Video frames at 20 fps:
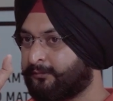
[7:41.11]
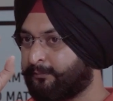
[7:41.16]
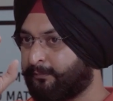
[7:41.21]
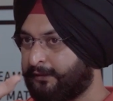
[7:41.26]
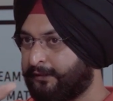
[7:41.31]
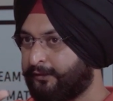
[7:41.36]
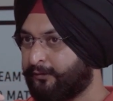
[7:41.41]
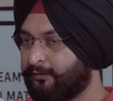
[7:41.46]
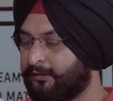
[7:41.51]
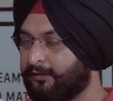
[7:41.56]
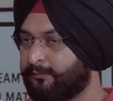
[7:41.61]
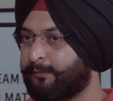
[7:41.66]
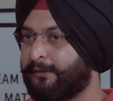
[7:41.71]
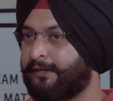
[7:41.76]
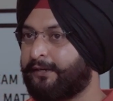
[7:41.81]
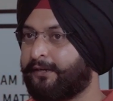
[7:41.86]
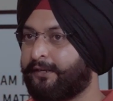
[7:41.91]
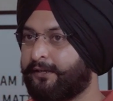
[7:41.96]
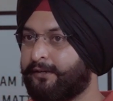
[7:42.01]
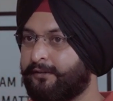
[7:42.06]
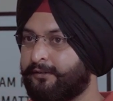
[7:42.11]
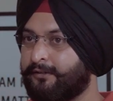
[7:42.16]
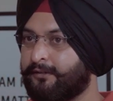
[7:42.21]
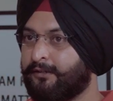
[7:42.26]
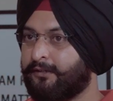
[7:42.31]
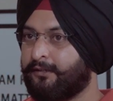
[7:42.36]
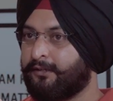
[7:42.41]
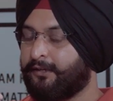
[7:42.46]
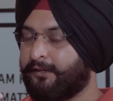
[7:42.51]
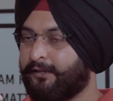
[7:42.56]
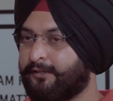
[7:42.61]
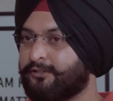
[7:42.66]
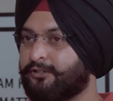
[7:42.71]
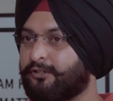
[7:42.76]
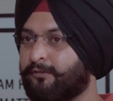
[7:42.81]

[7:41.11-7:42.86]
particular painting is